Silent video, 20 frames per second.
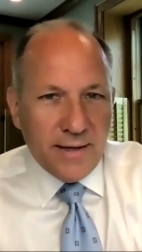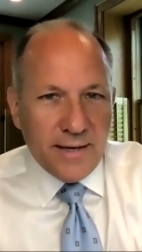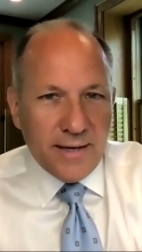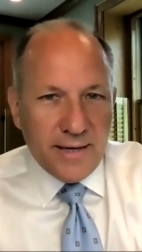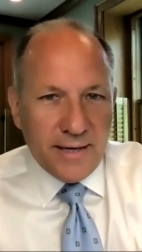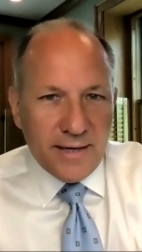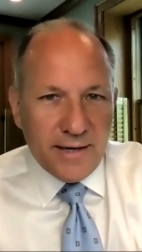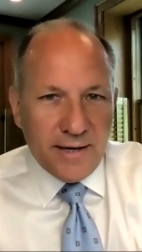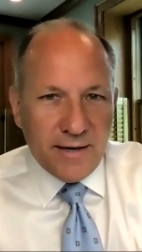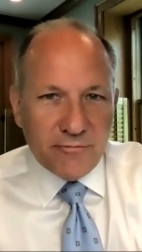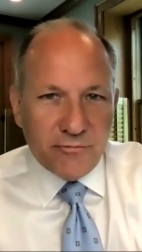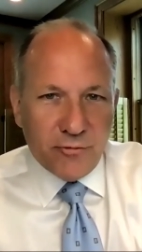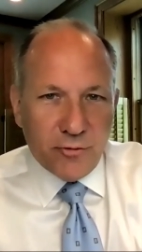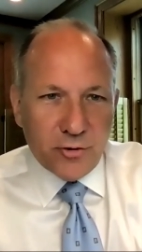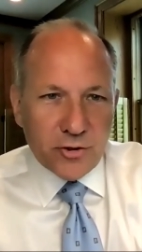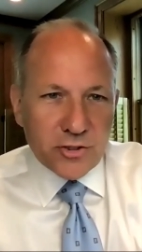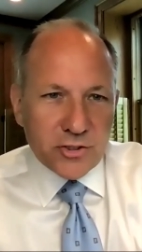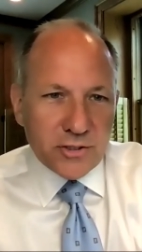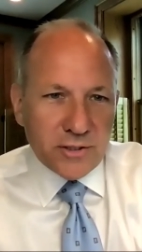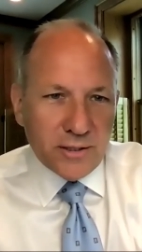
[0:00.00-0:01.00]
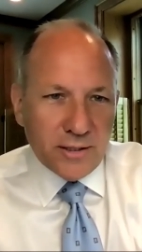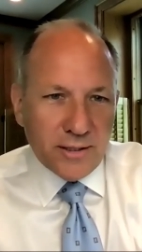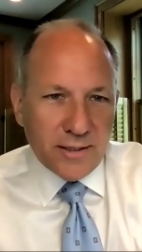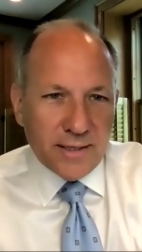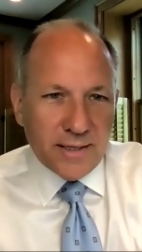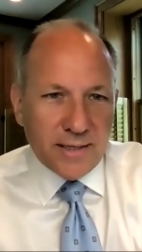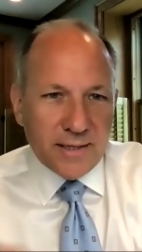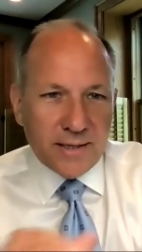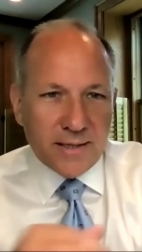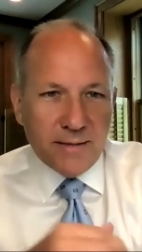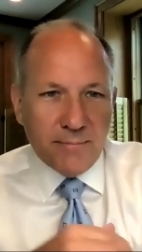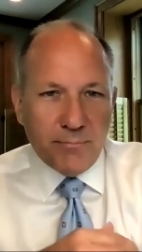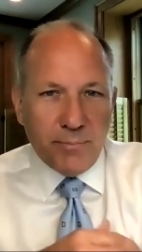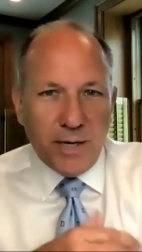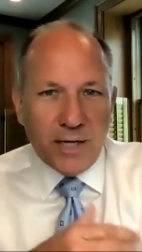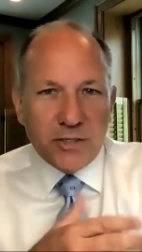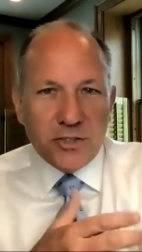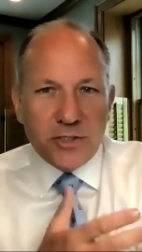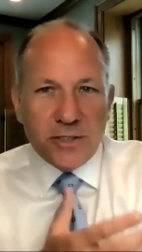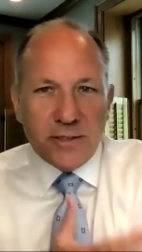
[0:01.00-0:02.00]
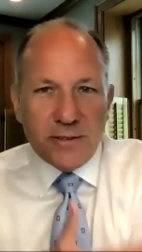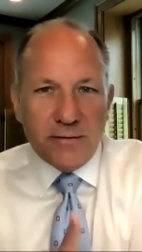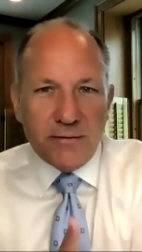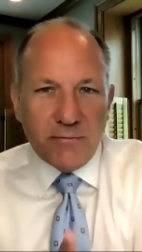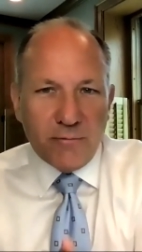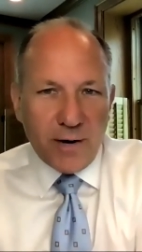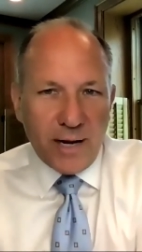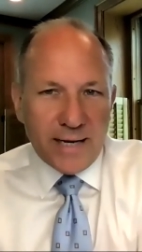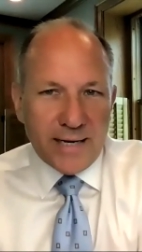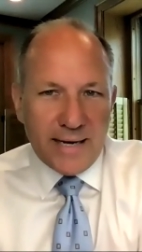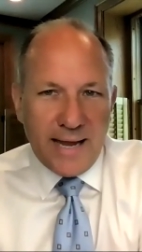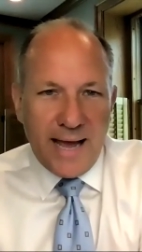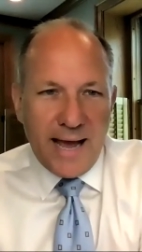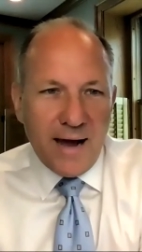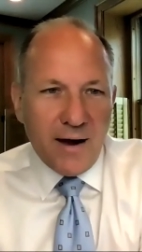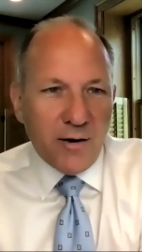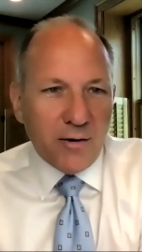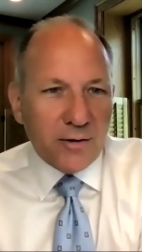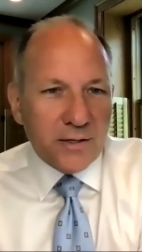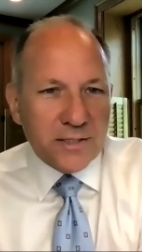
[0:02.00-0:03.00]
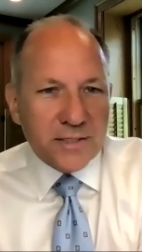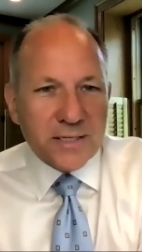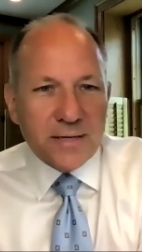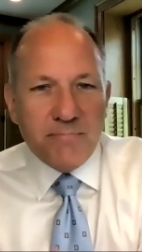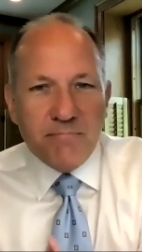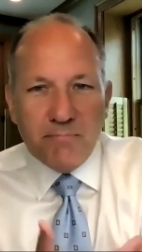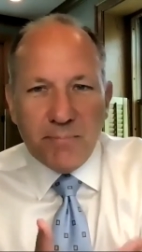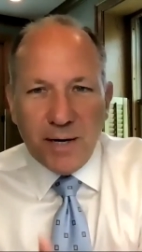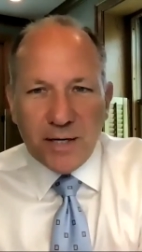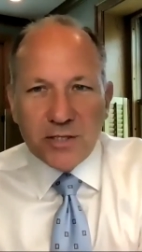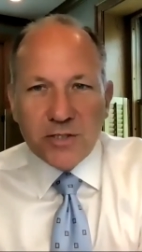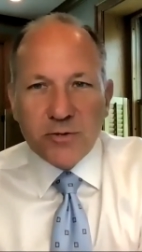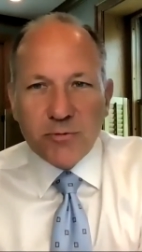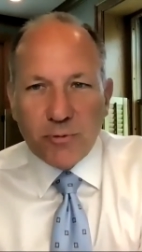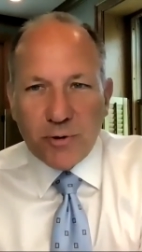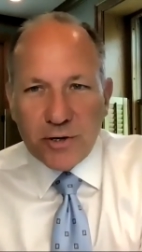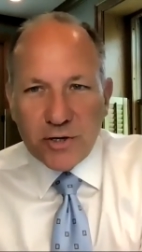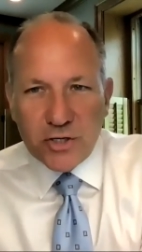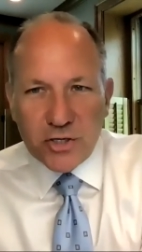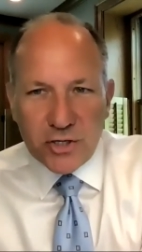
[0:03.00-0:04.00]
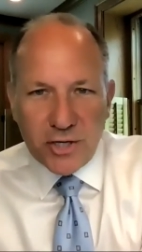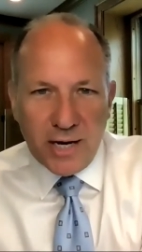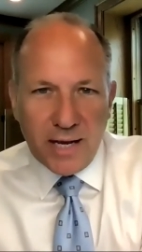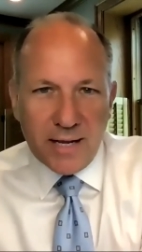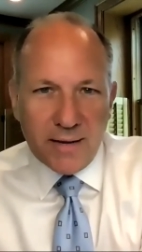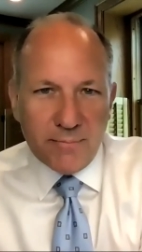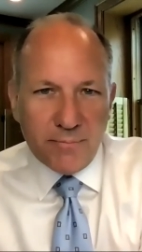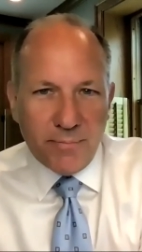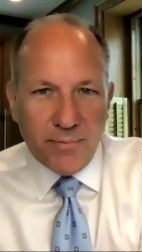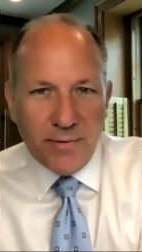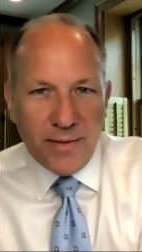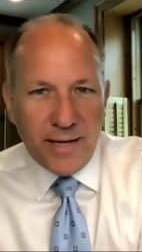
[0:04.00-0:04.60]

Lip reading: And unfortunately, the budget right now is in much worse shape